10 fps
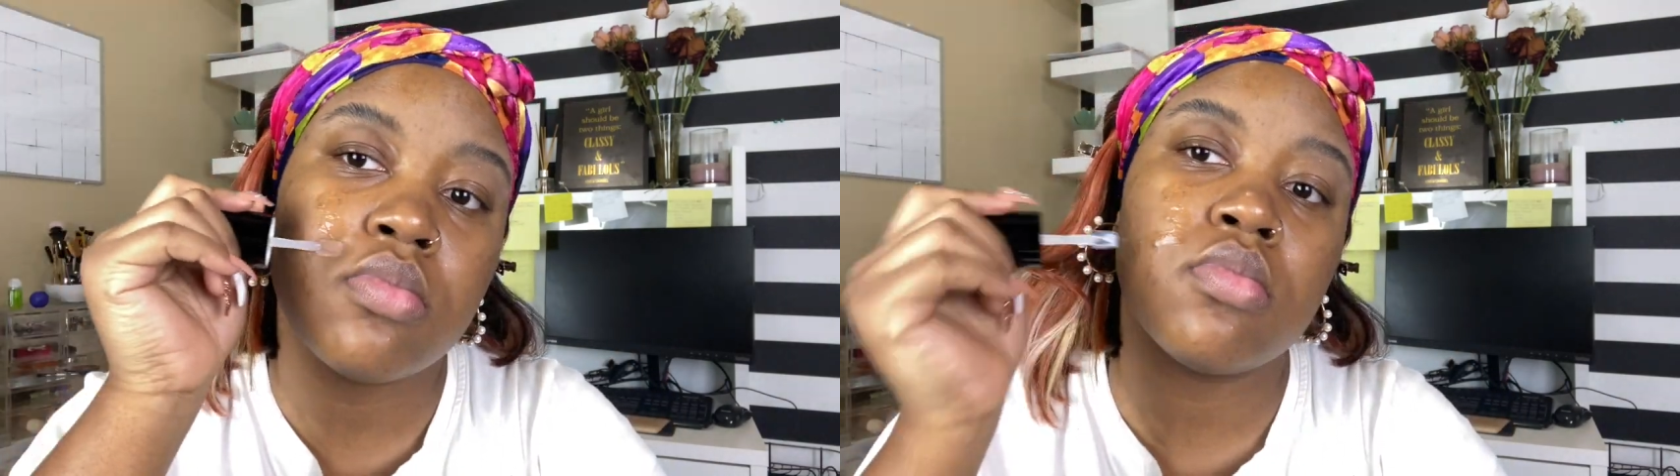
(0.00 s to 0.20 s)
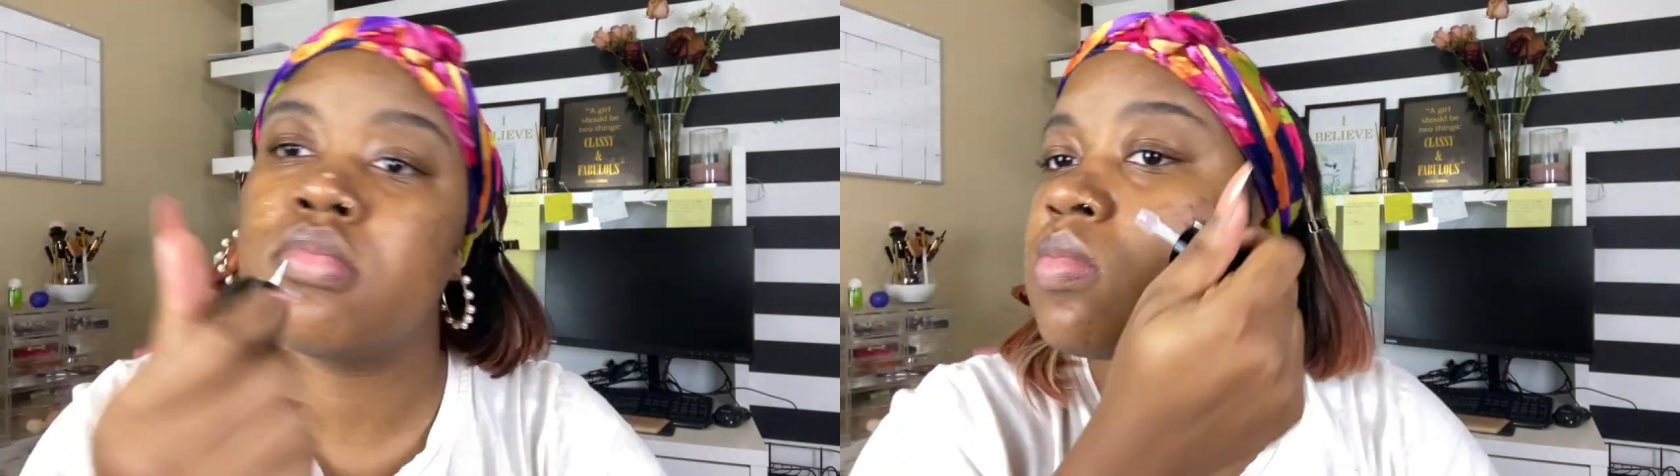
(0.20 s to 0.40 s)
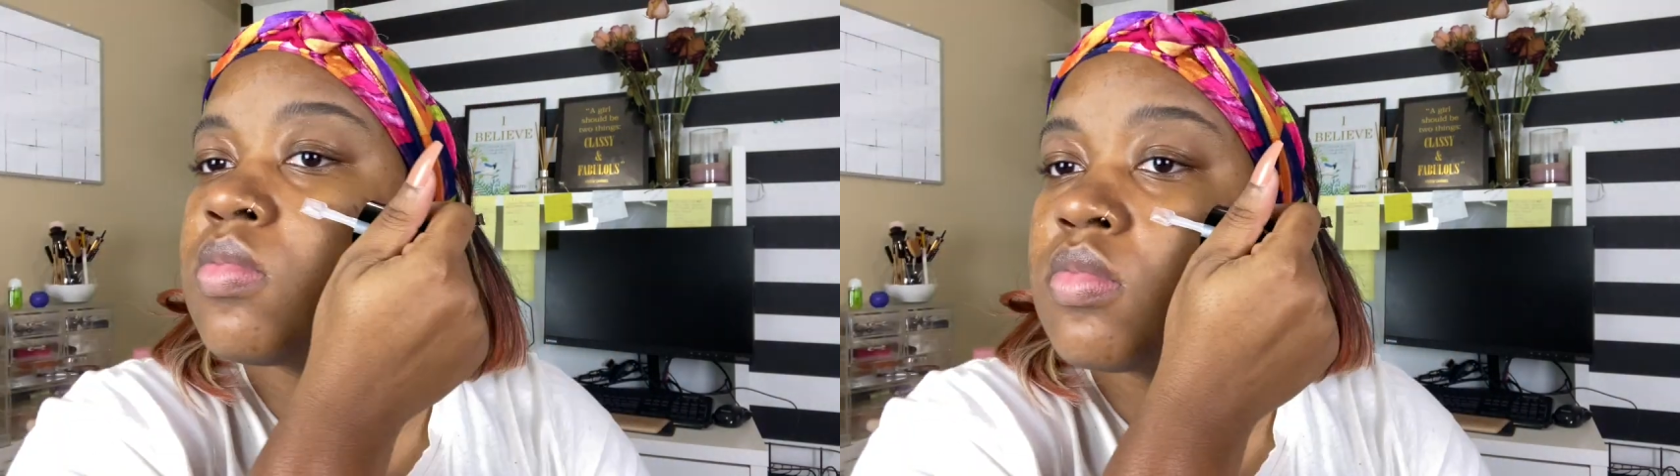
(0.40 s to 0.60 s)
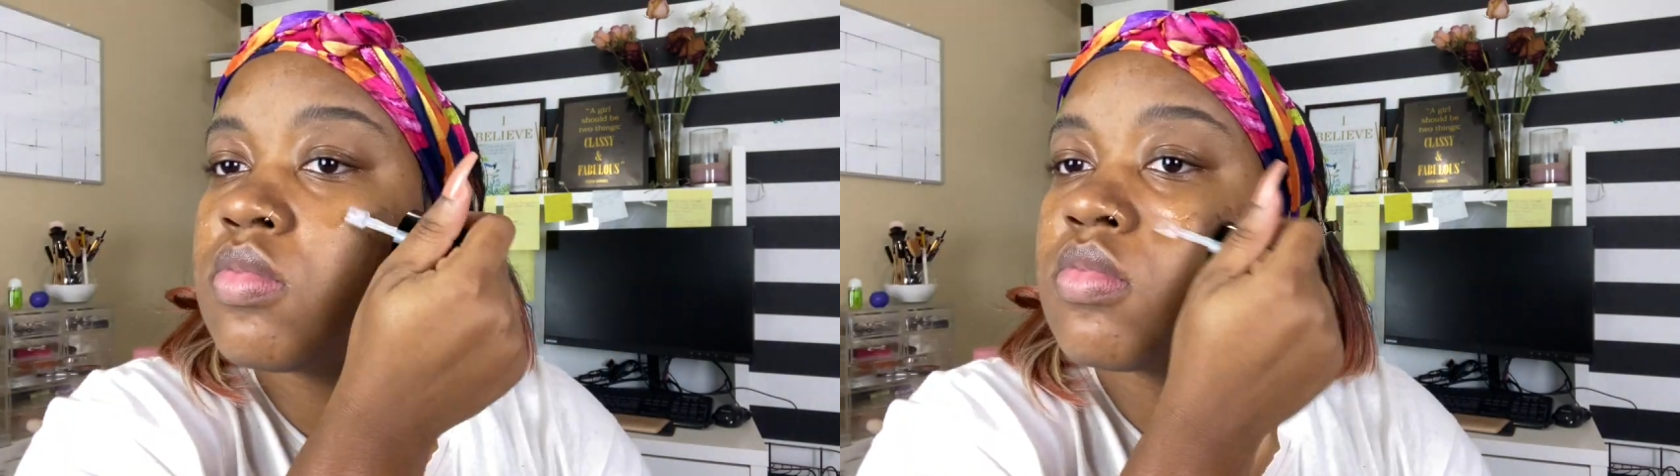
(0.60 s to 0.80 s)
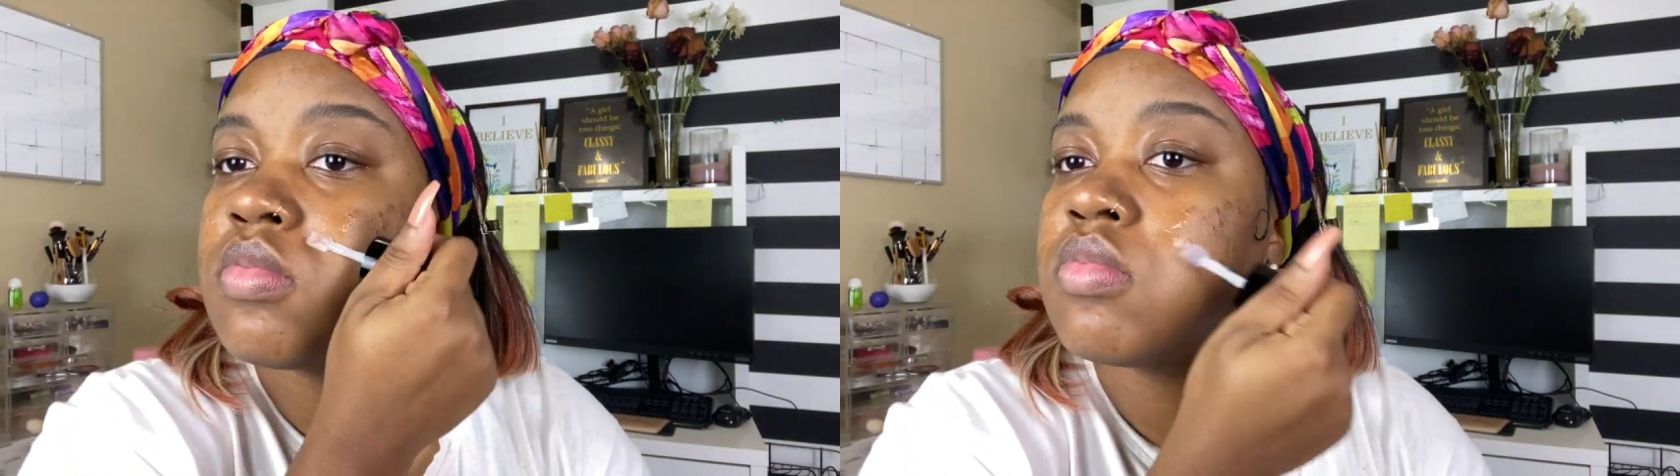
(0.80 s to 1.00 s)
Honey Do
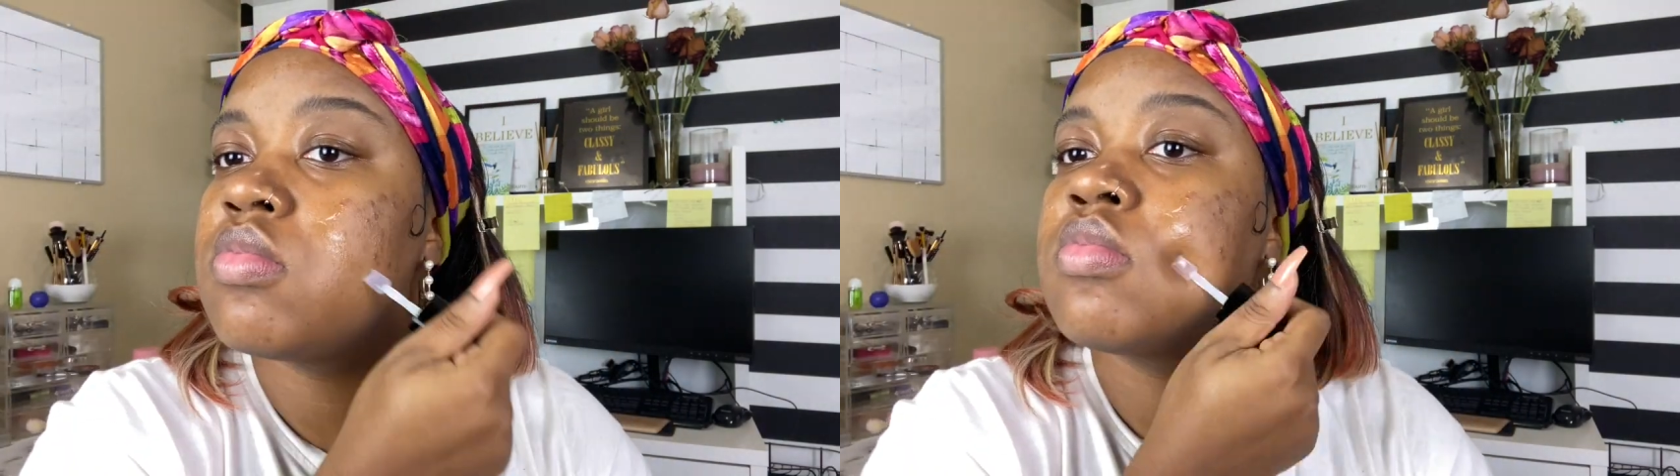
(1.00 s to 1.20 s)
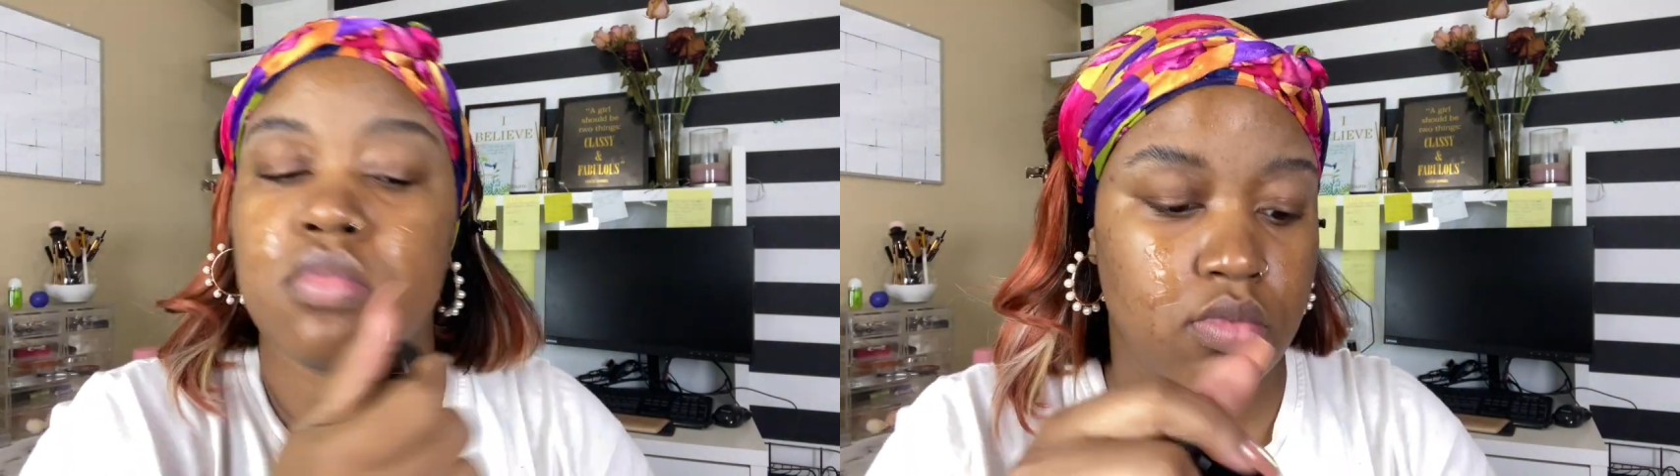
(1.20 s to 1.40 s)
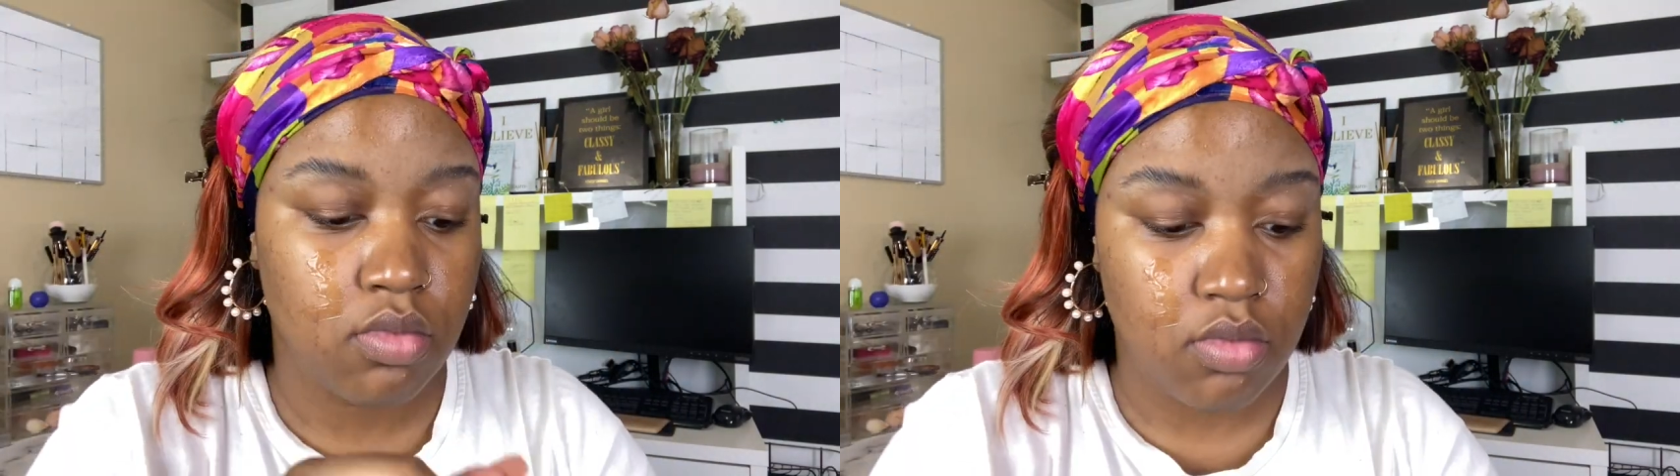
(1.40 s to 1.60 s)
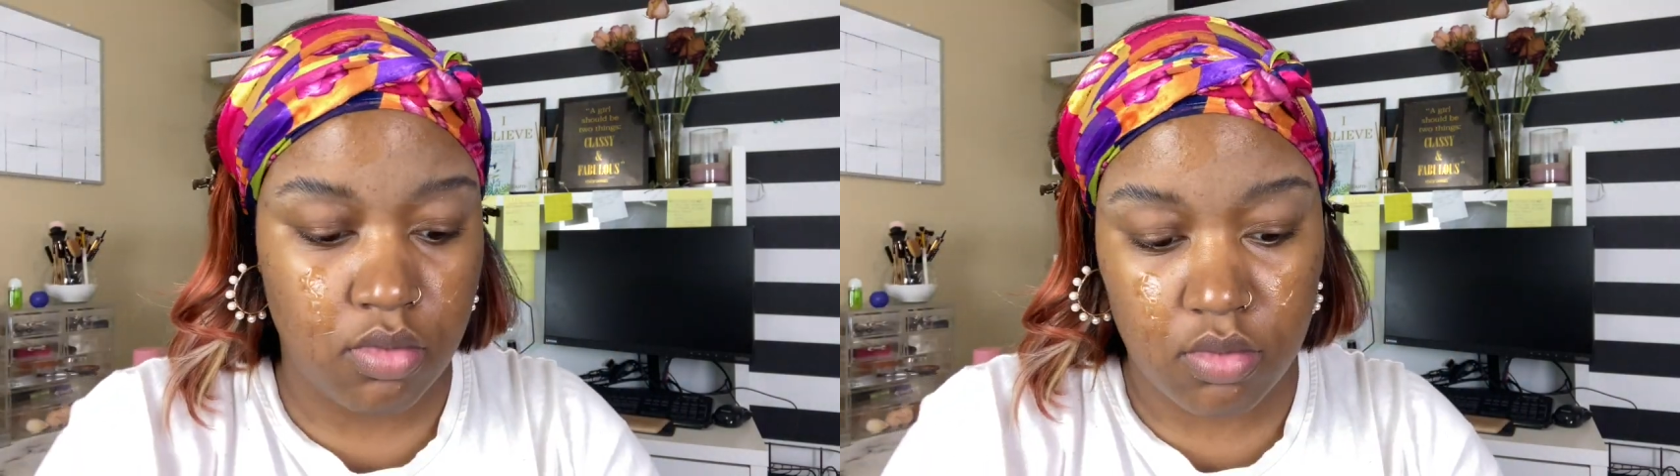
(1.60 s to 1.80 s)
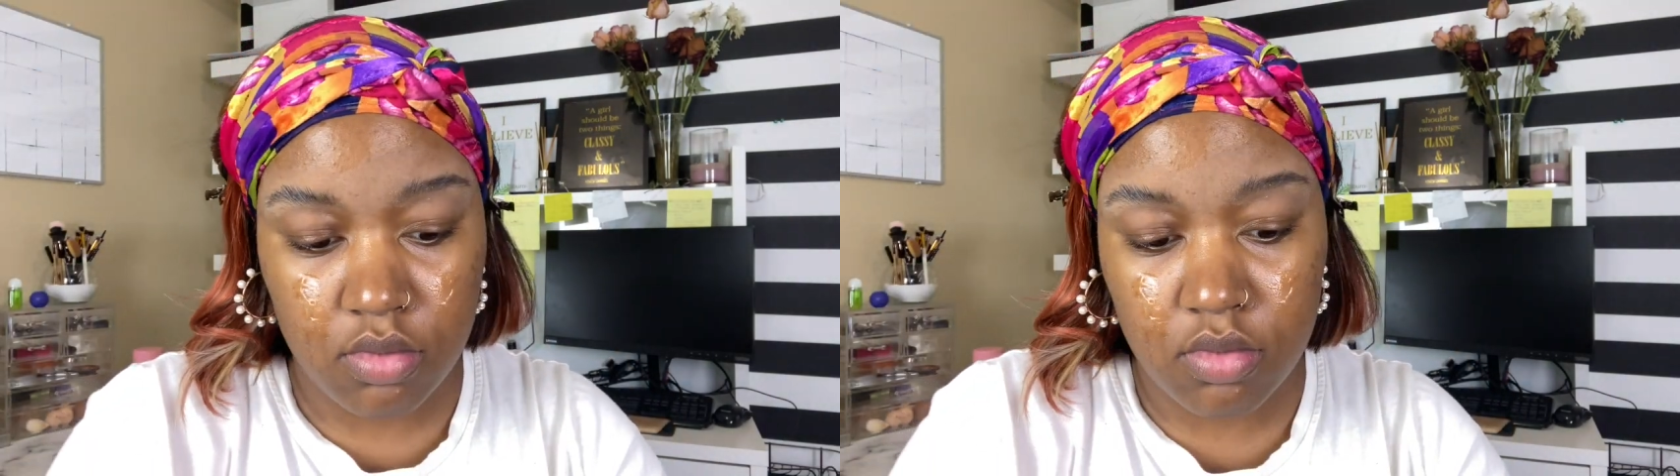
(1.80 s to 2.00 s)
Me Up primer,